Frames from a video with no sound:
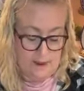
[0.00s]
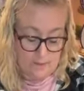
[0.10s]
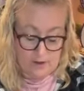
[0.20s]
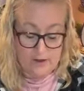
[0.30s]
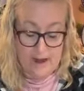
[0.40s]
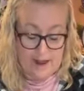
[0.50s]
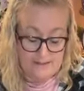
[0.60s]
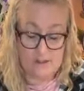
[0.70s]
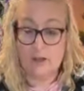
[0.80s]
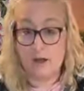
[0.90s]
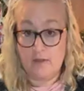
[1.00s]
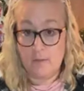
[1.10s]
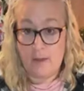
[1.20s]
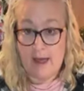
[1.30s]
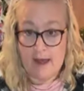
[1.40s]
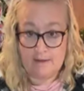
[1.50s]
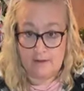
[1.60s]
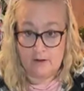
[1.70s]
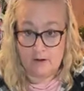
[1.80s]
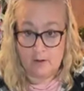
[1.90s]
That way your knots aren't on the
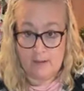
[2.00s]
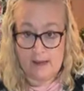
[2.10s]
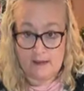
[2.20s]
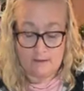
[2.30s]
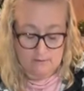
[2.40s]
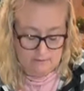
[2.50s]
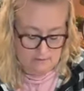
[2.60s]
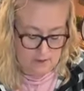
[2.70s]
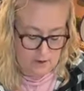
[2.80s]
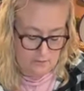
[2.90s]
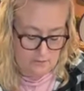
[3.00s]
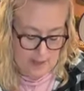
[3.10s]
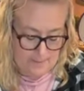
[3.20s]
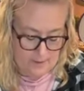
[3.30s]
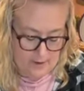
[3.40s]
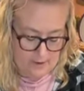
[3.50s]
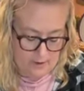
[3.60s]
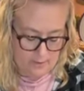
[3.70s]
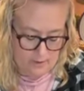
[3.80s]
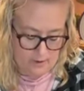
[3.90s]
back that are going to make it, you know, flop
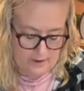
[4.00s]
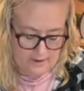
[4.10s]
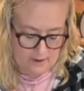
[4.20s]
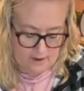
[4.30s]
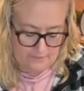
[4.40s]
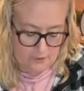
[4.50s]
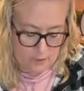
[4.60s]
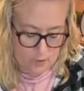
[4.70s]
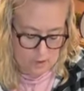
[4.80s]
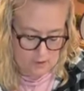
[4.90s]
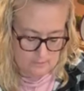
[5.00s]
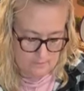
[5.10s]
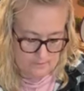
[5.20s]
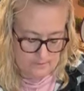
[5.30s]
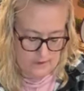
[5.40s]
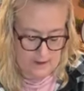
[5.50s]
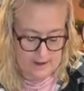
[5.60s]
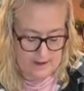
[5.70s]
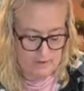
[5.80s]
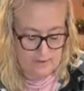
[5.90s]
around off your door.
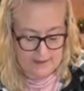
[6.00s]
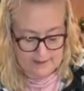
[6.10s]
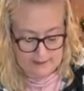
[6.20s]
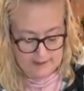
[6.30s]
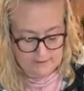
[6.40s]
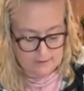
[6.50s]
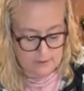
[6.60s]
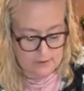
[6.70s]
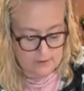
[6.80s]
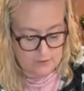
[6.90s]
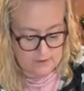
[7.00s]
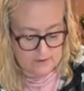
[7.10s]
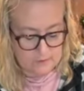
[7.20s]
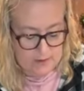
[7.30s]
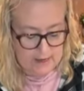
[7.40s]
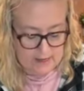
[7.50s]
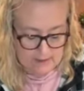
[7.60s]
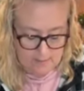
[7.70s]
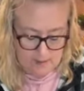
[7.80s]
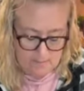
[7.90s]
I don't like that. So I do it this way,
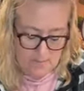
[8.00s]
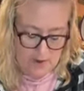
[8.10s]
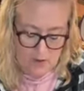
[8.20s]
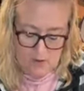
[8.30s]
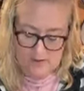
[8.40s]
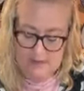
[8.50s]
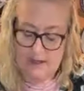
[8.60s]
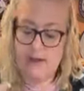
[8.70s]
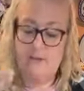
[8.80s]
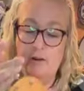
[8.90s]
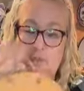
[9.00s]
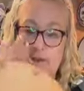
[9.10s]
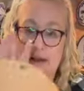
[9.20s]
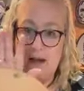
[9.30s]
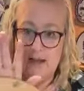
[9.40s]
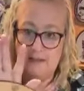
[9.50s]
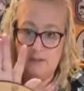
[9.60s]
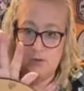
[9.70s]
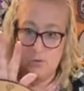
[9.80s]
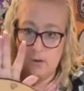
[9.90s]
and then my bow is going to cover up the knot
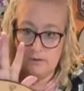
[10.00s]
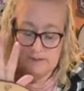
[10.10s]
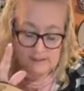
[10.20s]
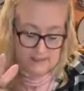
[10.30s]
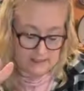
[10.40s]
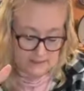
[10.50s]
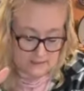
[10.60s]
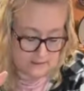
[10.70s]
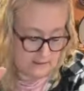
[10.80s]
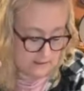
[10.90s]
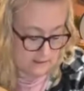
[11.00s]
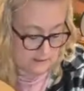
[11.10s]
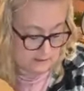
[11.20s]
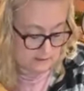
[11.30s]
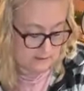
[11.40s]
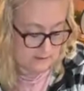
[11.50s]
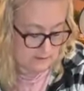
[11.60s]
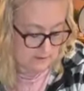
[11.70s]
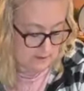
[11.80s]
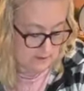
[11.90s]
so you won't see it.
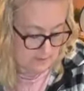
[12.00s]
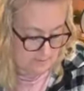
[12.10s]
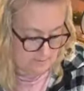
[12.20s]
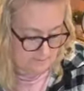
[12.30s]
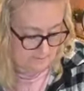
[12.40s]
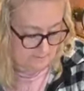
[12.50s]
Okay.